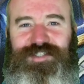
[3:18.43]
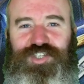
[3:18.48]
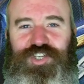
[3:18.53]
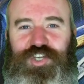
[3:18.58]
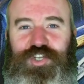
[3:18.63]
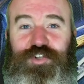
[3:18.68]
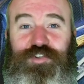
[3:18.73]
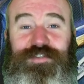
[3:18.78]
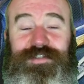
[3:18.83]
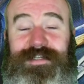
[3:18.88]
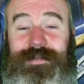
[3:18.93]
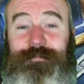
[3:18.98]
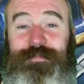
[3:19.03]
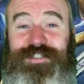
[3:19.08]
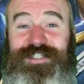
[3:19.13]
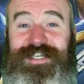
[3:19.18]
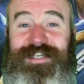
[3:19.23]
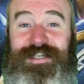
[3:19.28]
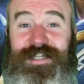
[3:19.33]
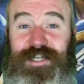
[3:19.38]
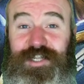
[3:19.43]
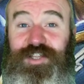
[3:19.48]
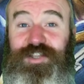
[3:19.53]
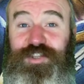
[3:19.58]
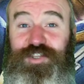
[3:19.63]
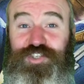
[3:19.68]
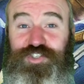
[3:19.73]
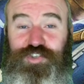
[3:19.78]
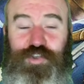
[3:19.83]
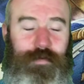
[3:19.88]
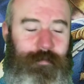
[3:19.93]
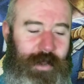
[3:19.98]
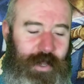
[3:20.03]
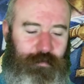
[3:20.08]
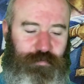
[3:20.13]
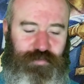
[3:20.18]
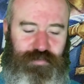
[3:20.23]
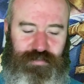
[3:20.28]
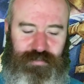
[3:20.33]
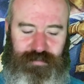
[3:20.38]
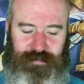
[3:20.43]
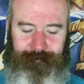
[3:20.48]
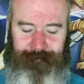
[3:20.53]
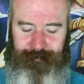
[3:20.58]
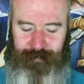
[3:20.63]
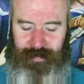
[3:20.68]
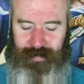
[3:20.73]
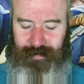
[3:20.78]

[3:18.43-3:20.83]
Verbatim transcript: Eternals and in particular the Stormhosts.